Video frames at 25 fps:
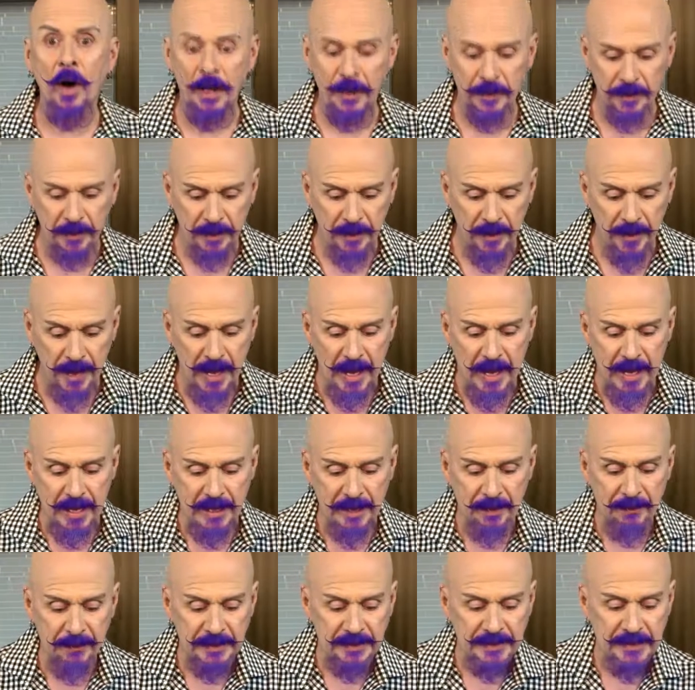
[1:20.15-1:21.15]
water.
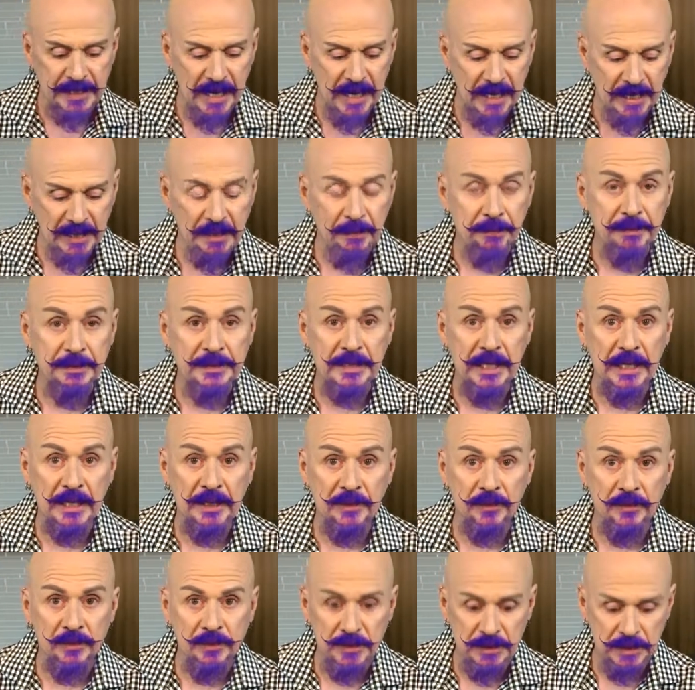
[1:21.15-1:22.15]
And I'm going to take the
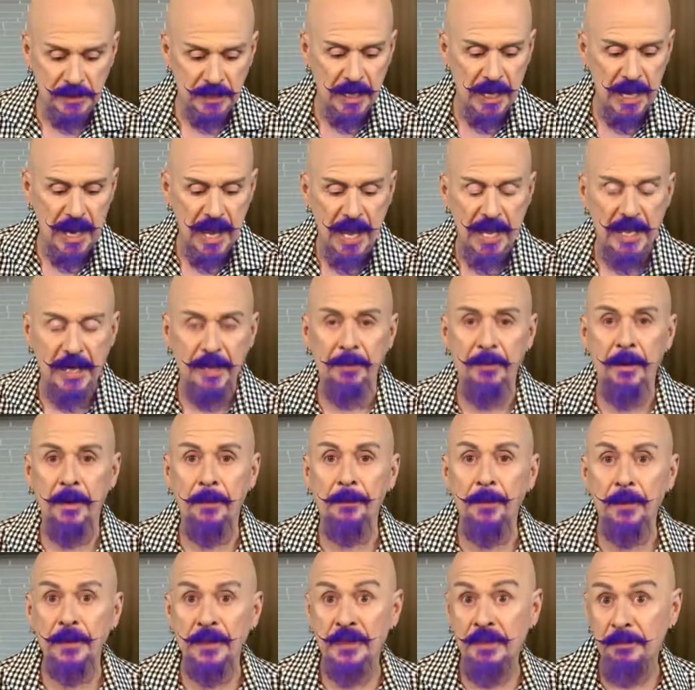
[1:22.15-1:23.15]
potatoes and I'm
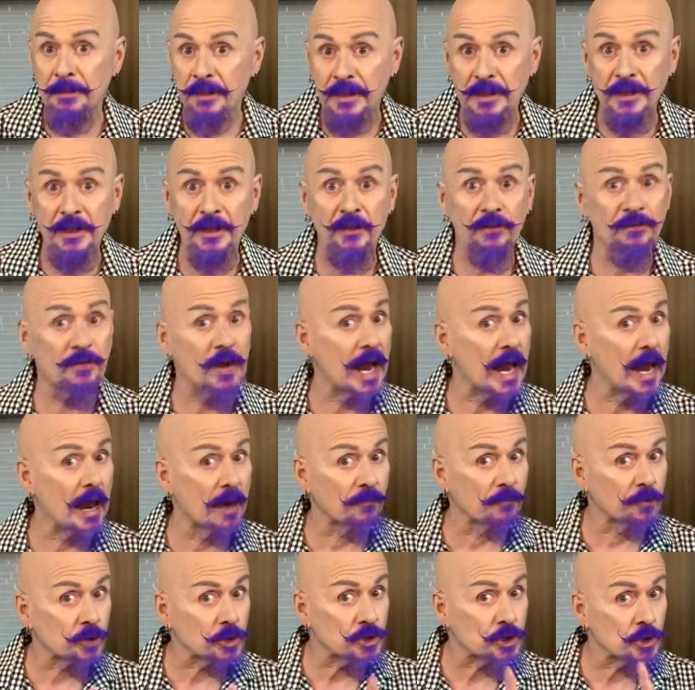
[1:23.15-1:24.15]
going to put them in there
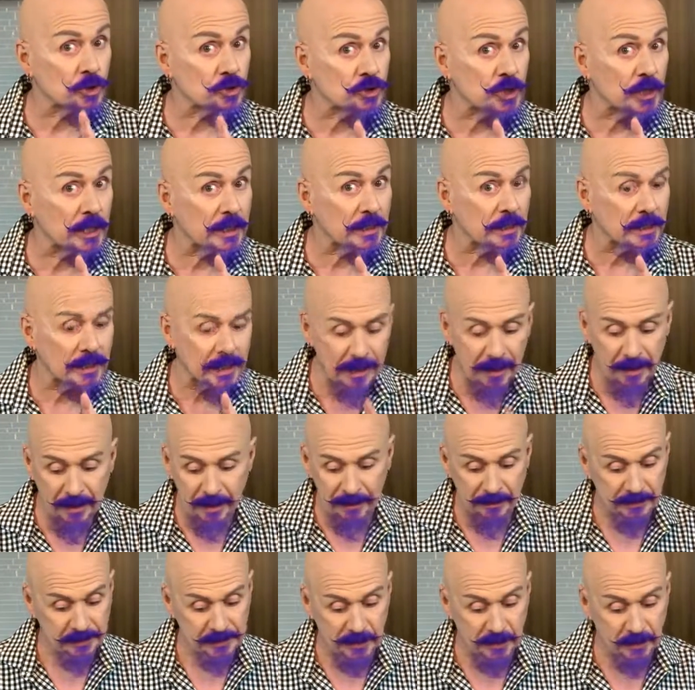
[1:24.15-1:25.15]
ever so
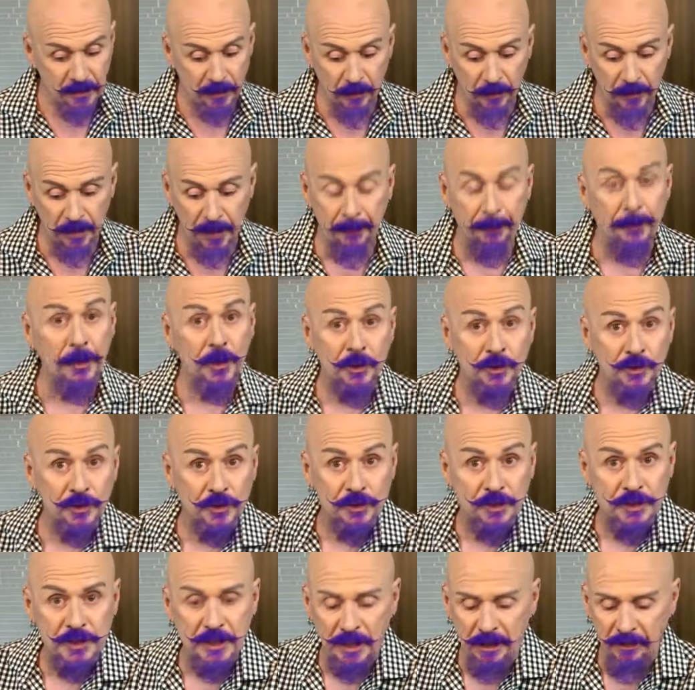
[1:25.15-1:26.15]
gently, so you don't want to
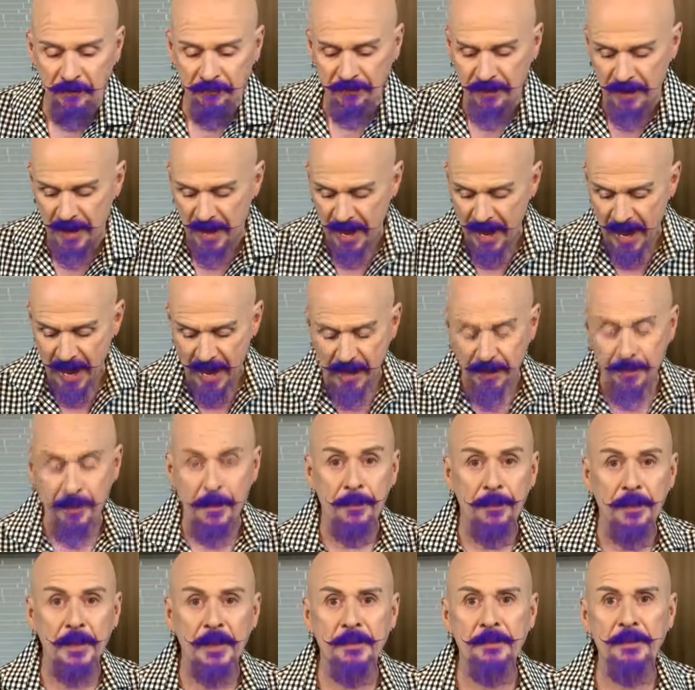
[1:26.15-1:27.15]
burn yourself. And
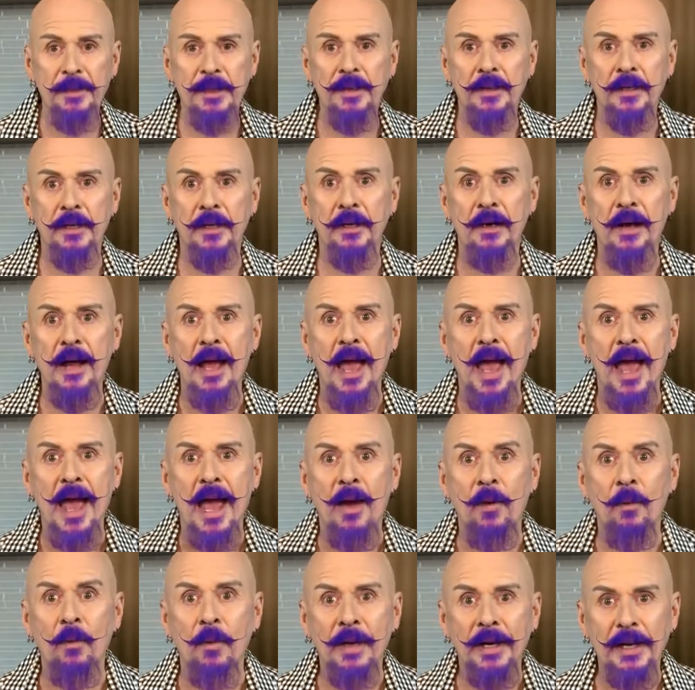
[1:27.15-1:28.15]
I'm going to put them in there,
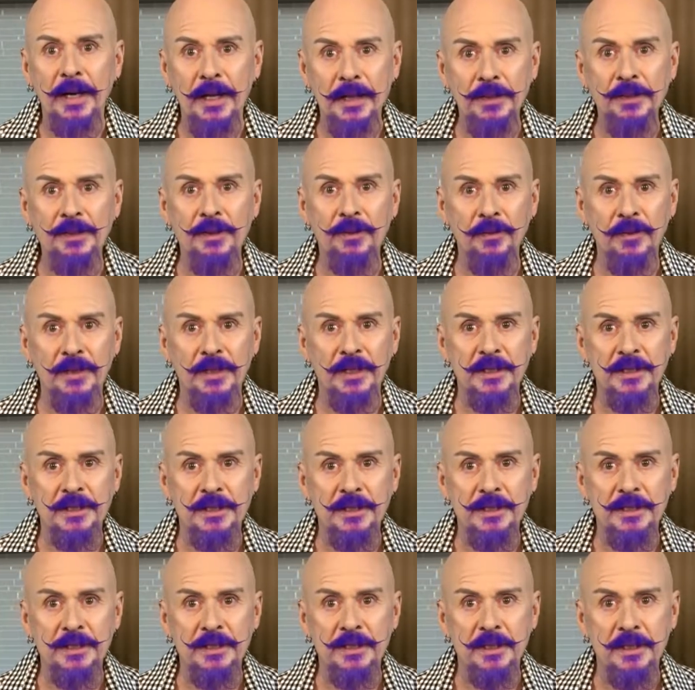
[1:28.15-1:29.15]
and when I do
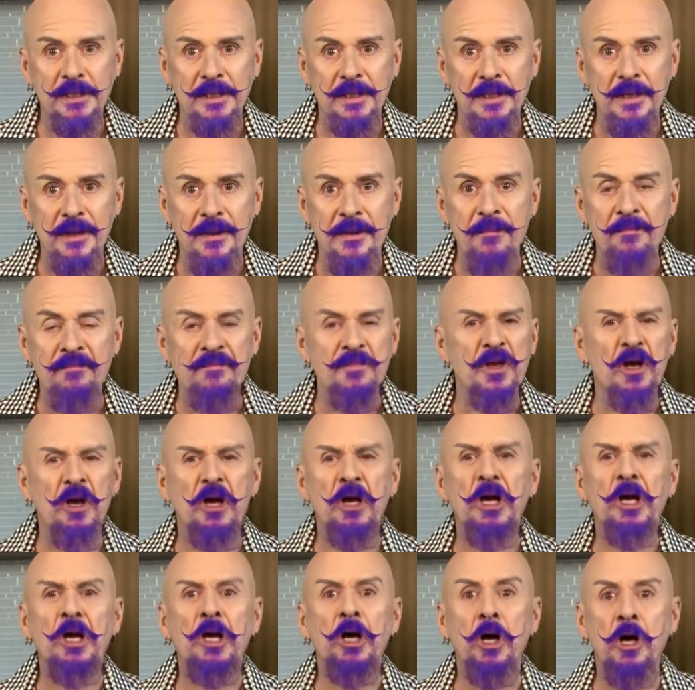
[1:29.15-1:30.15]
this,
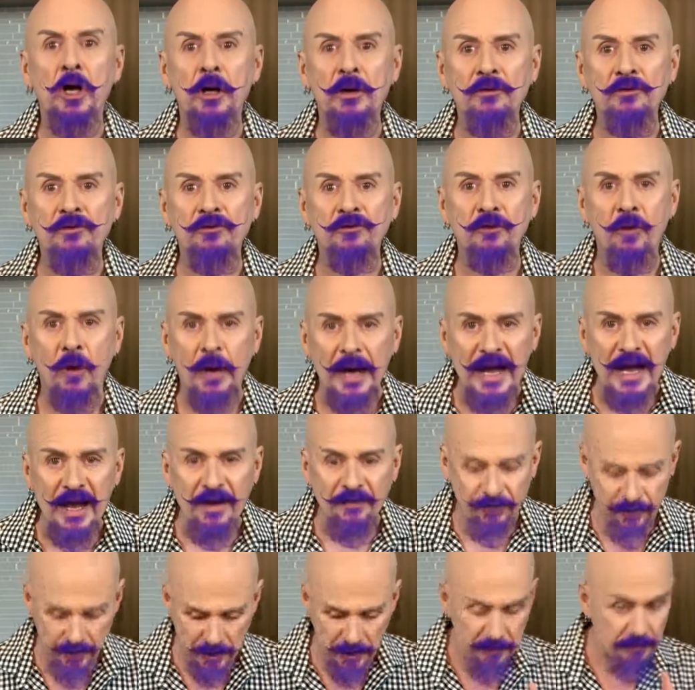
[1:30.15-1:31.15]
they're going to cook
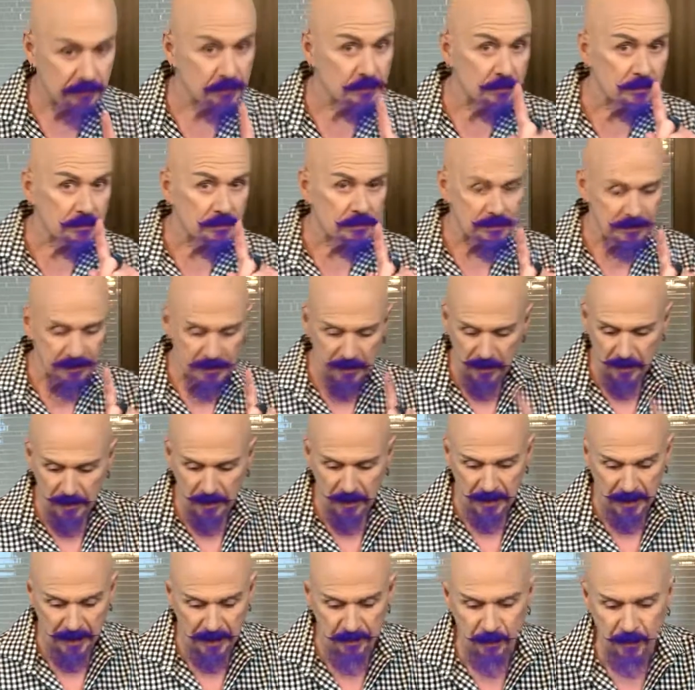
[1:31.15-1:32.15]
forever.
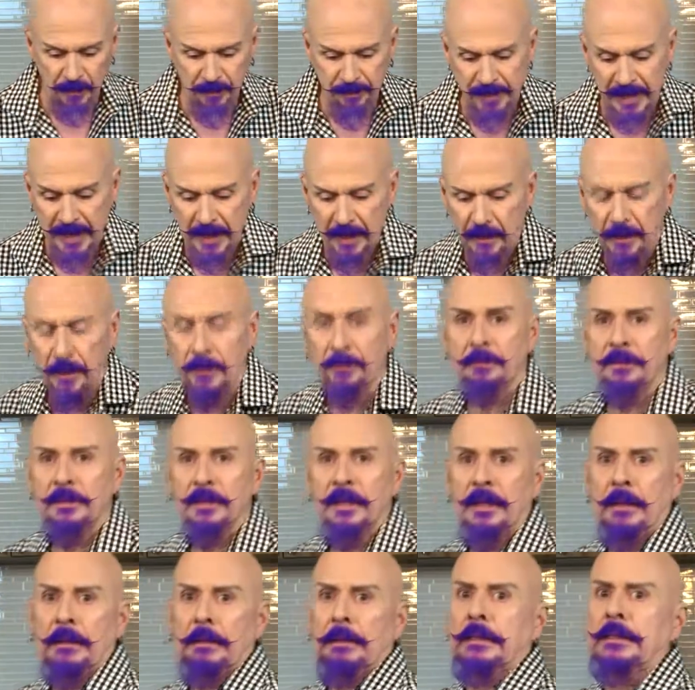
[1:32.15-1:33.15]
Come with me.
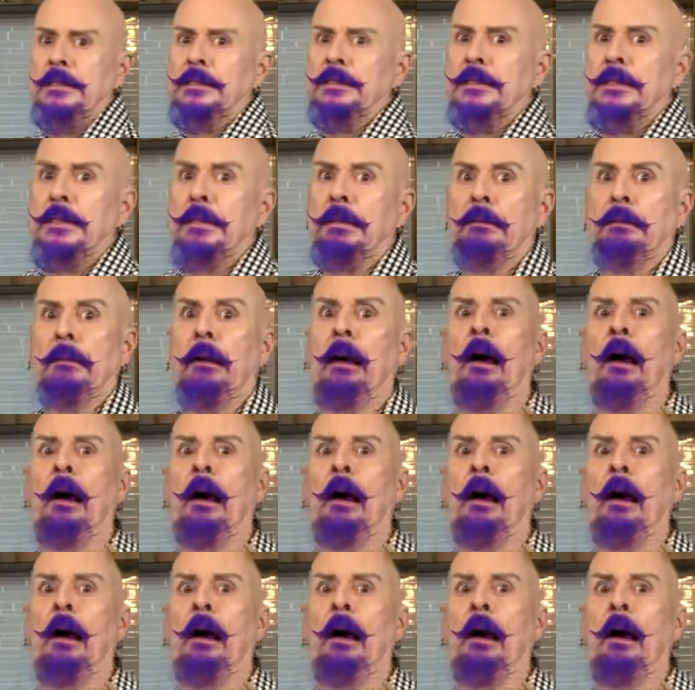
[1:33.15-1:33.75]
Oh, let's see.